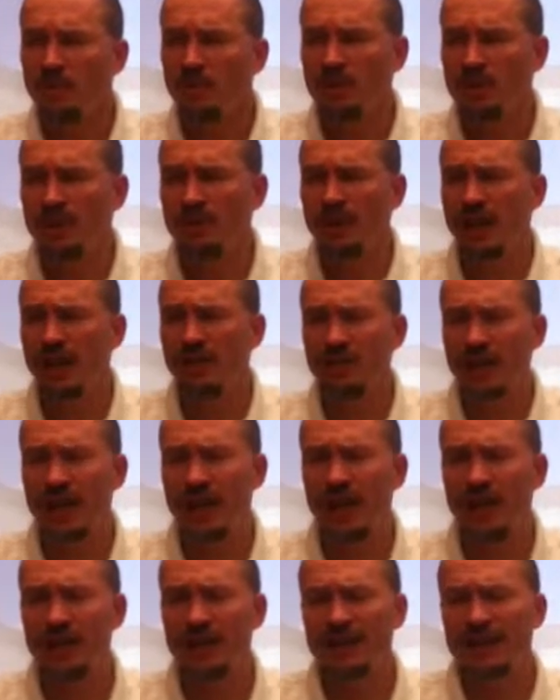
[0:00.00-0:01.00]
Once you have
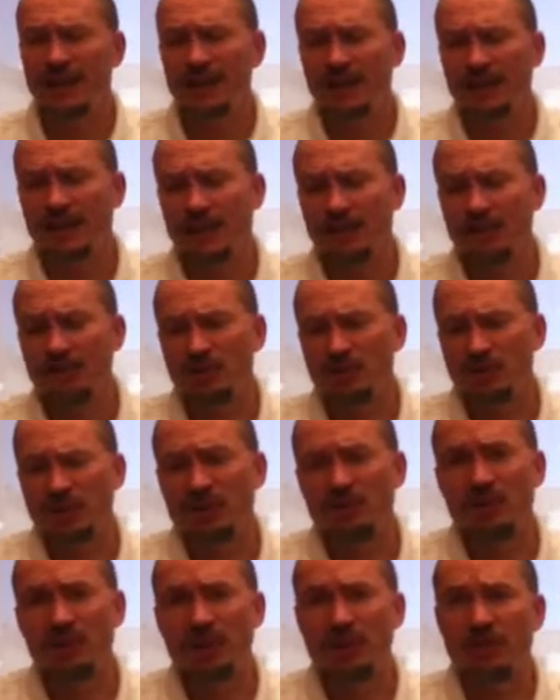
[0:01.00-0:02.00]
that, then you
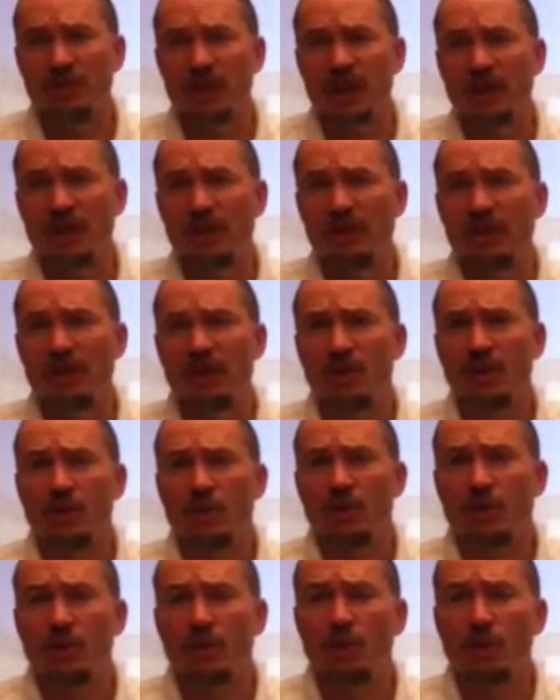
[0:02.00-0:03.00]
start to figure out
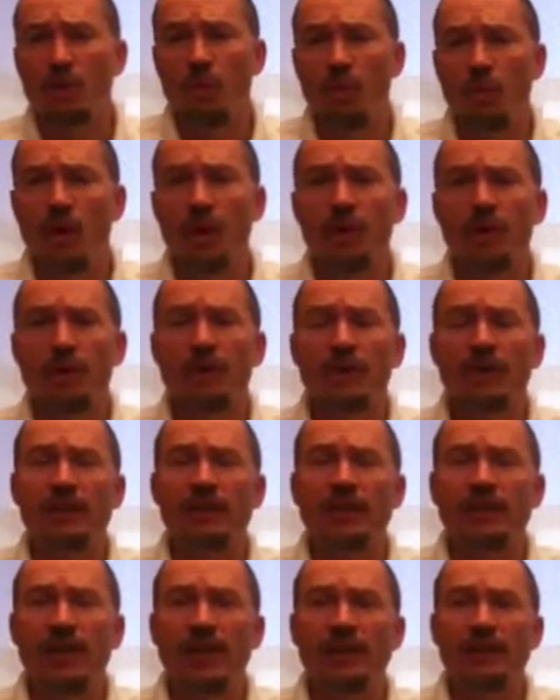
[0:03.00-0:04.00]
where can
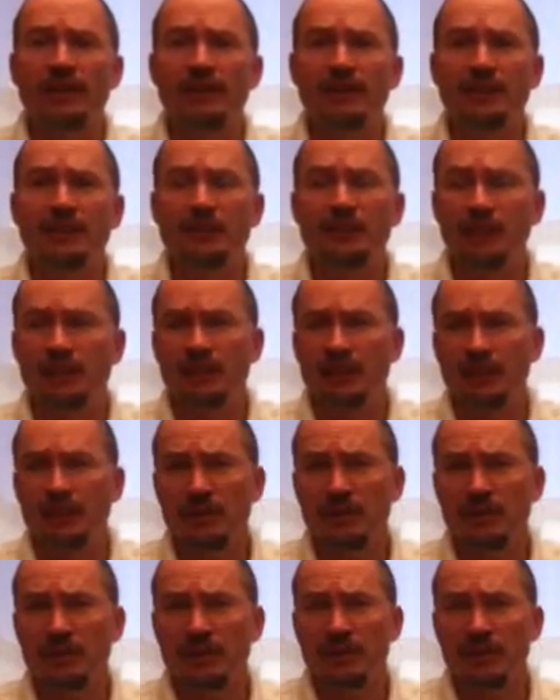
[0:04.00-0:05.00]
that idea
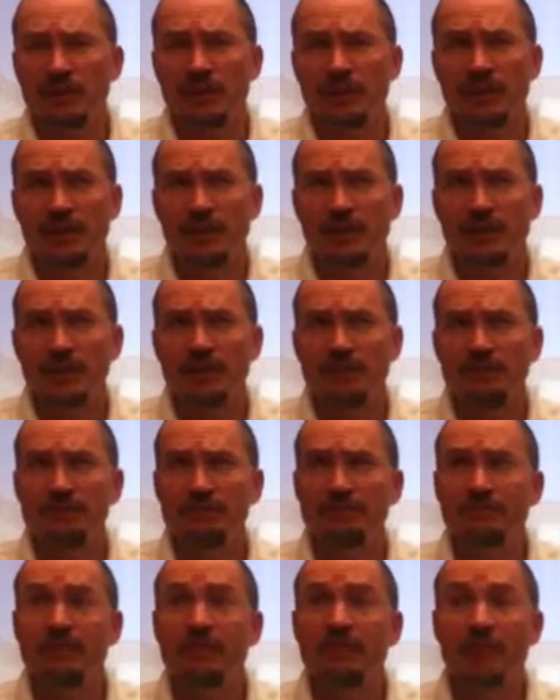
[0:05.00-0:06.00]
be
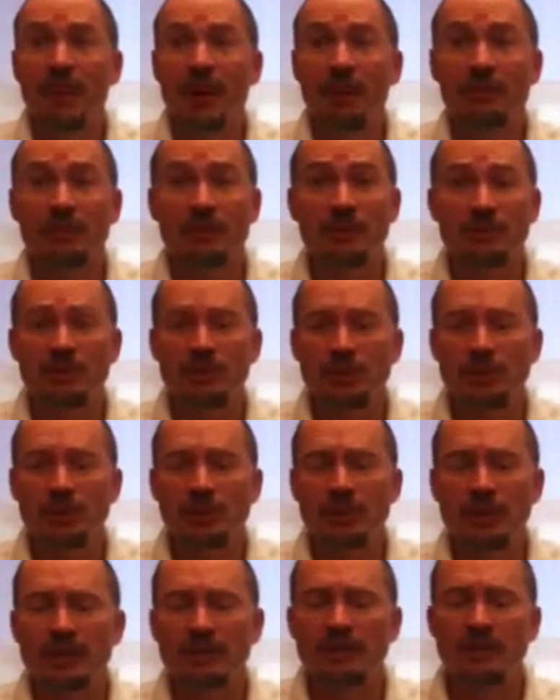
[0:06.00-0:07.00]
shopped or
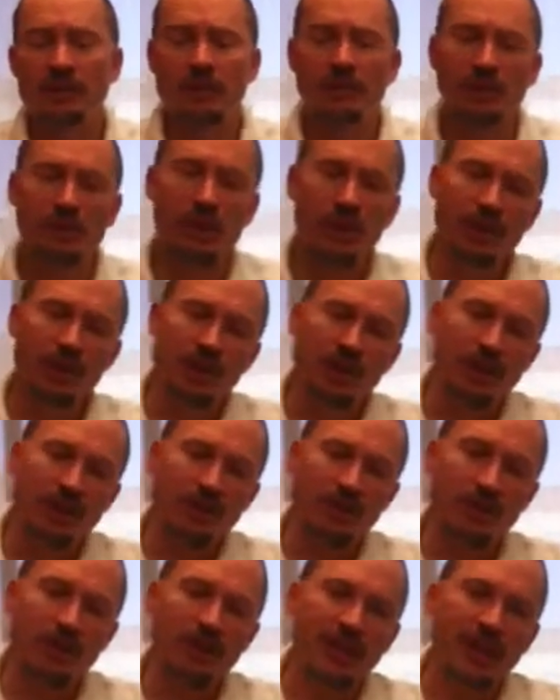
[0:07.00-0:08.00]
placed. So
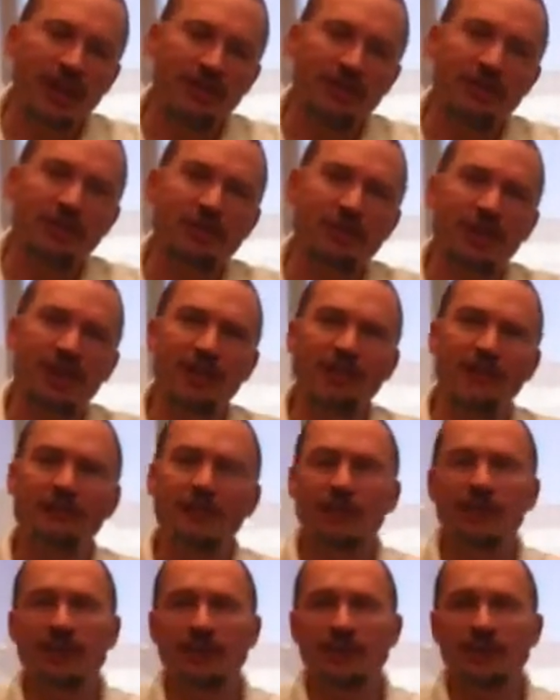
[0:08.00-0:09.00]
is it with the National Science
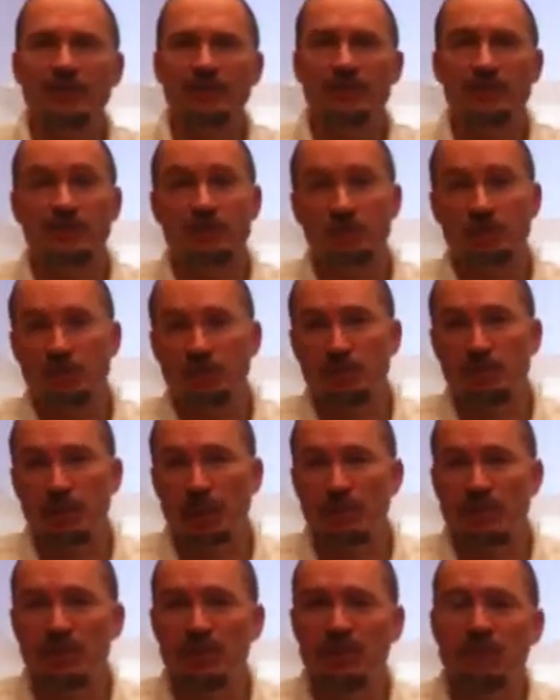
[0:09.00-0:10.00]
Foundation? Is it with the
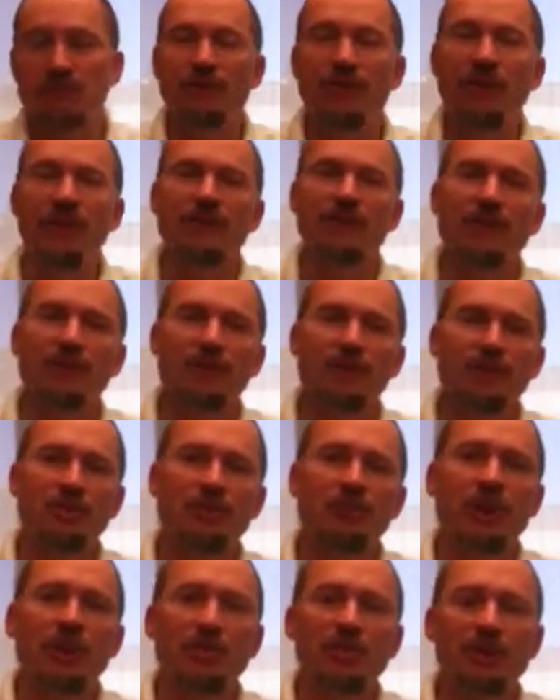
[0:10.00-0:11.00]
Department of Defense?
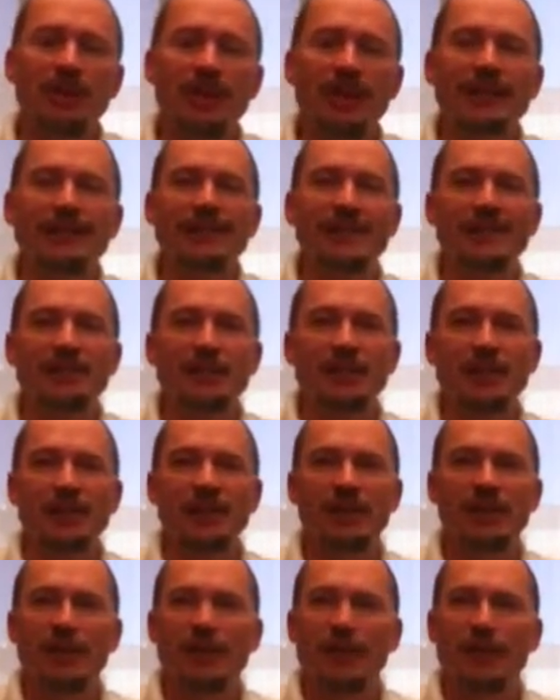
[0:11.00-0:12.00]
You find places
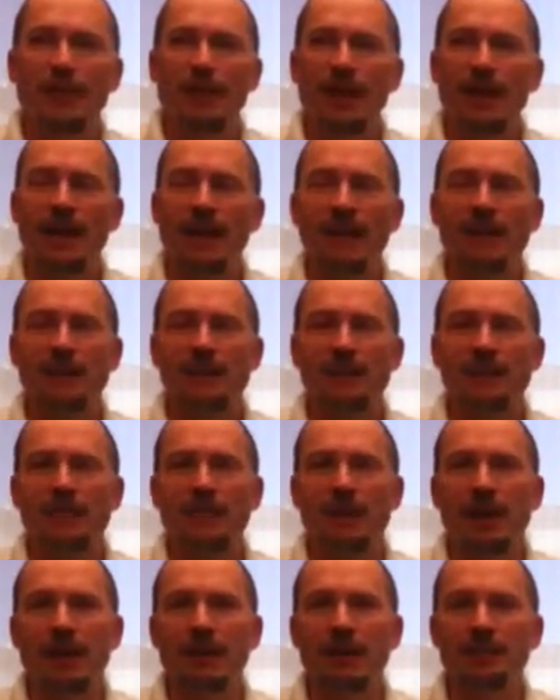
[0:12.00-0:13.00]
that
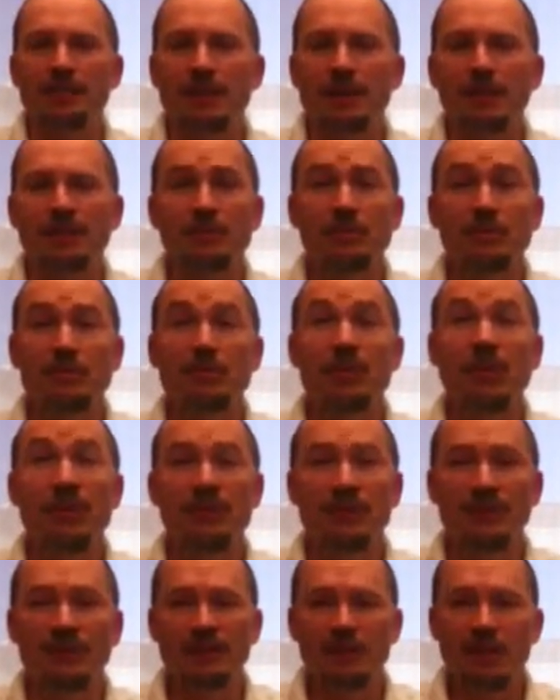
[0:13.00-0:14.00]
idea might be able to be
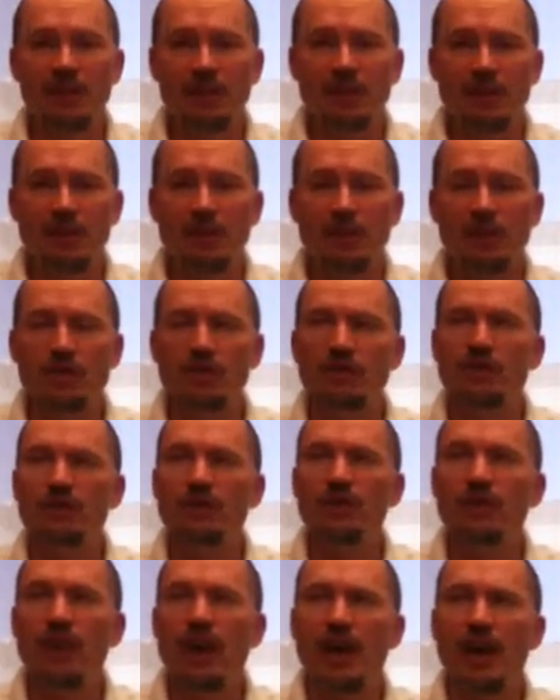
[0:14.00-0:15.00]
funded. Once you
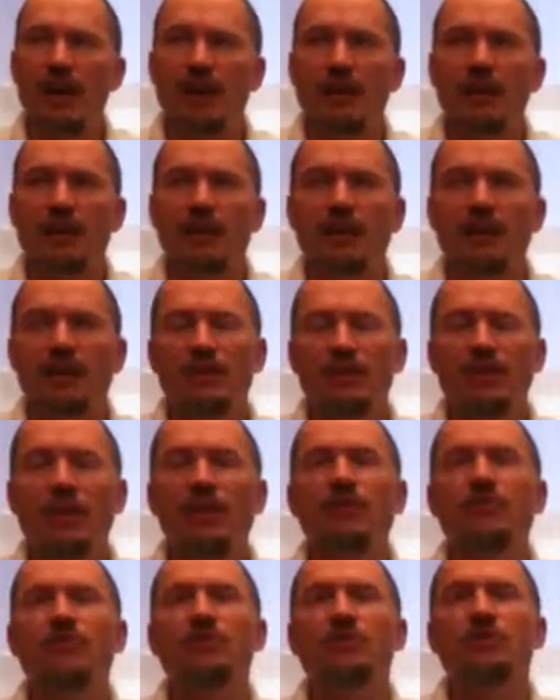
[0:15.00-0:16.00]
do that,
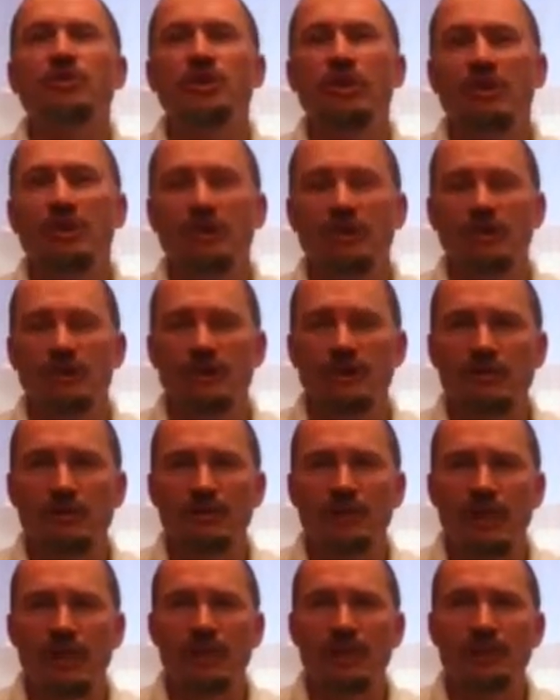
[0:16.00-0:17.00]
then you start
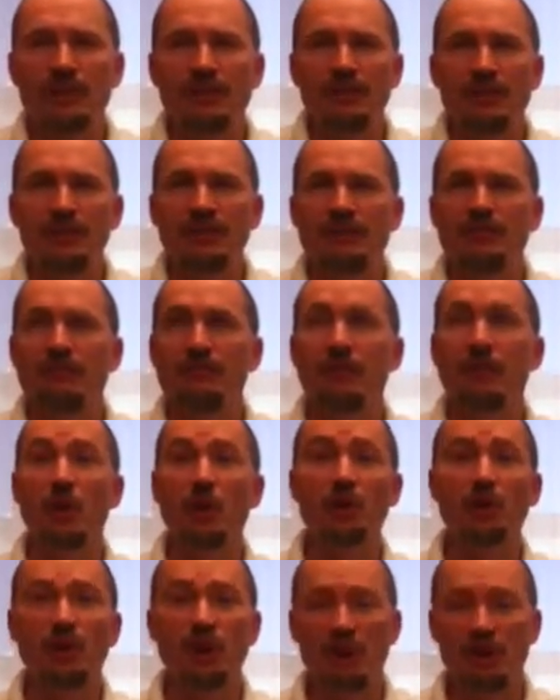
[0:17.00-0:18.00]
making
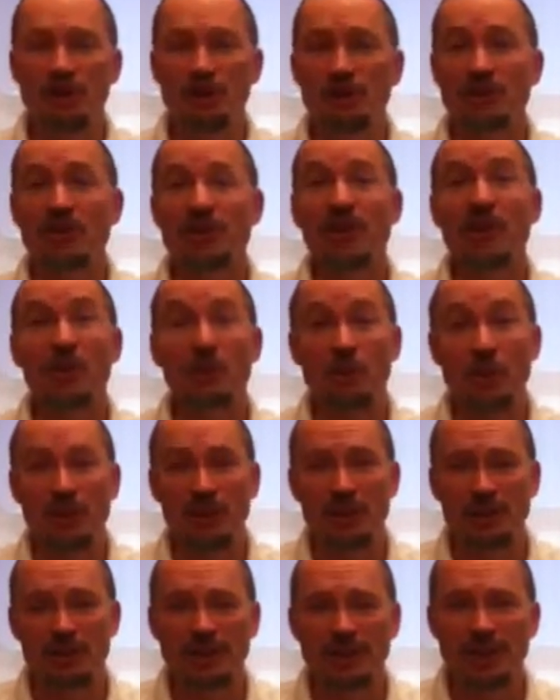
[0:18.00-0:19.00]
phone calls and
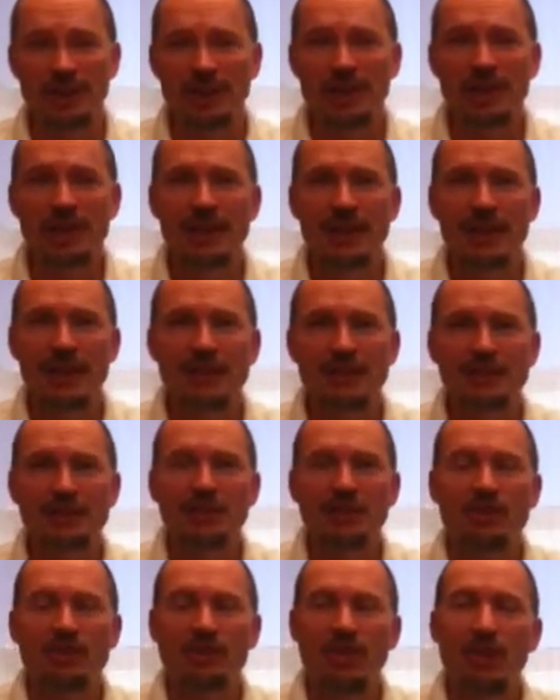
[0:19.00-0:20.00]
networking and
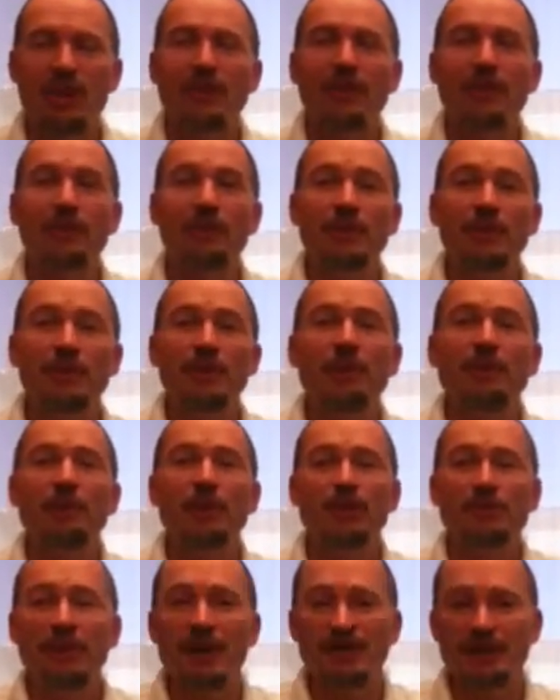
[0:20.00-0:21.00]
start talking to people
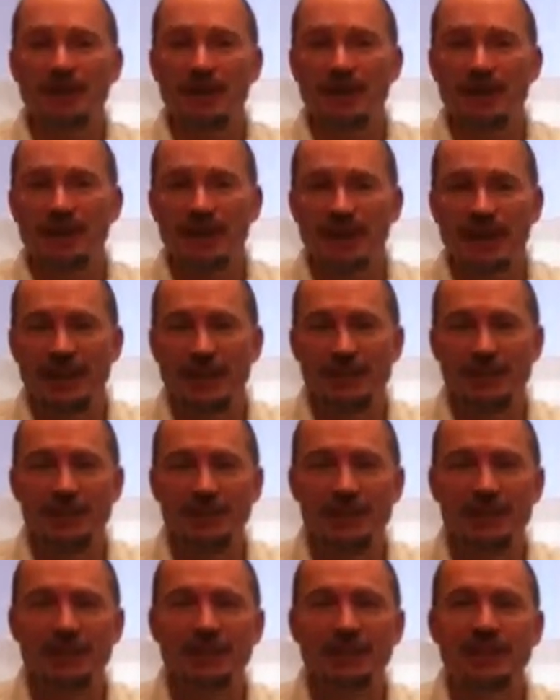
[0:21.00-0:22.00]
from that funding
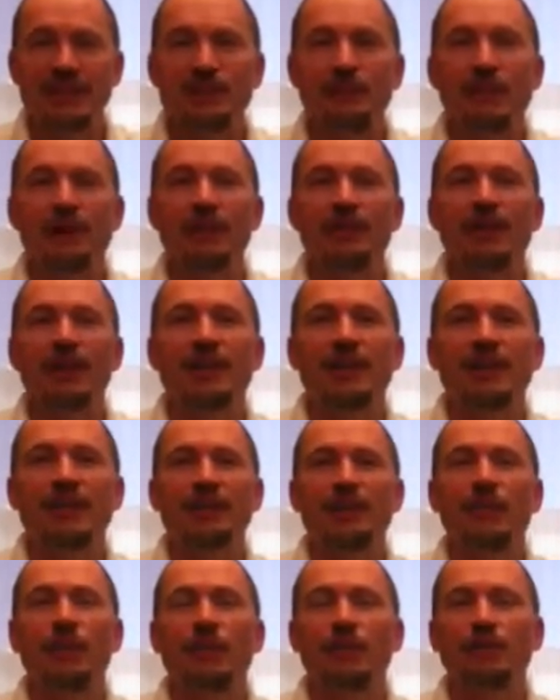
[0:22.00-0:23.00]
agency to get a better
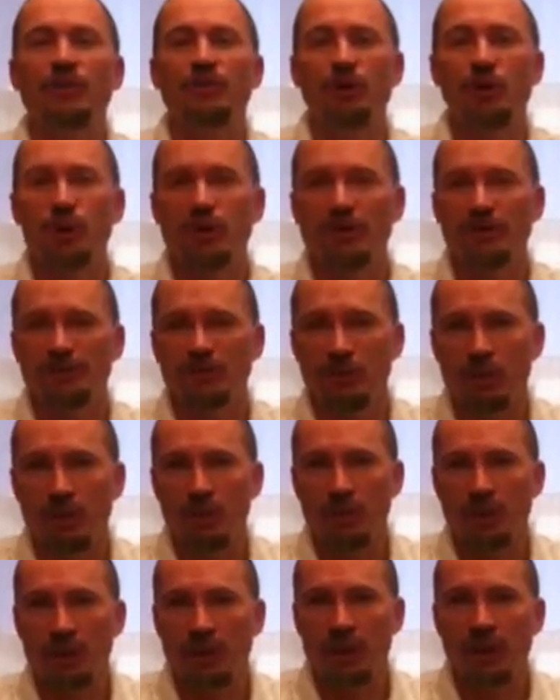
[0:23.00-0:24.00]
idea of what they're looking
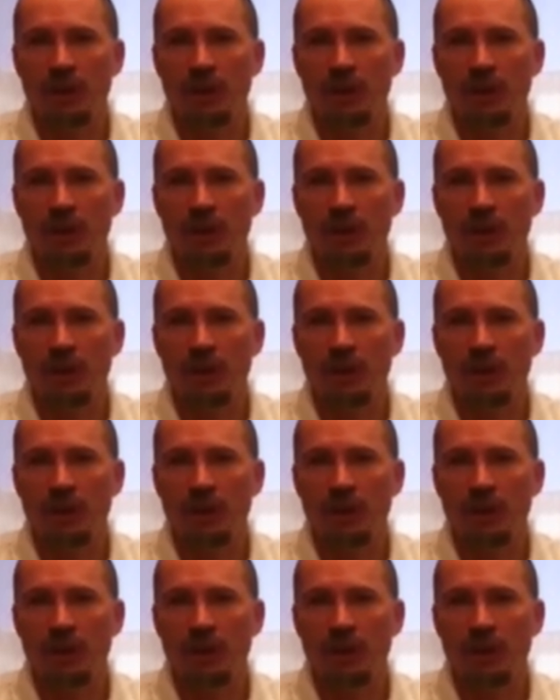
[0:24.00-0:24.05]
for.